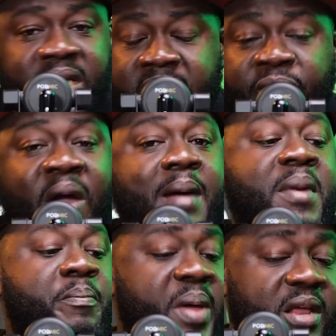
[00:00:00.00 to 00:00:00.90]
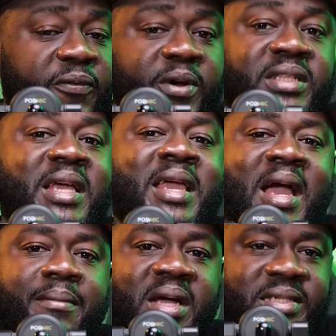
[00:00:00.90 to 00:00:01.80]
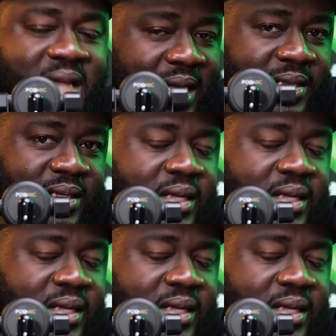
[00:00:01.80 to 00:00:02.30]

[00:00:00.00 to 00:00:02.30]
If Hammer paid for it, a Hammer dia.